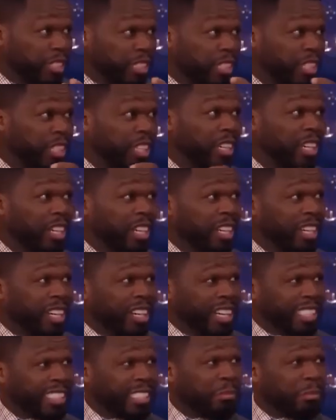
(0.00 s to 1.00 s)
You're
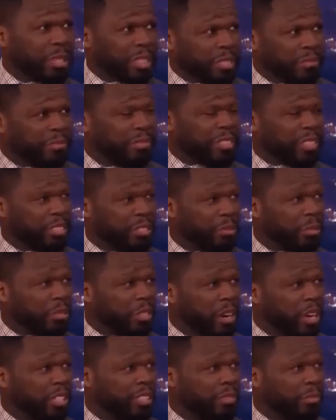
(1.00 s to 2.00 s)
completely irrelevant to this
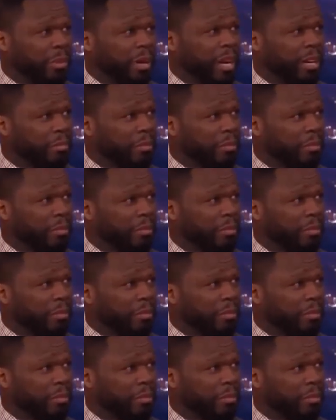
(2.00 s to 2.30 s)
discussion.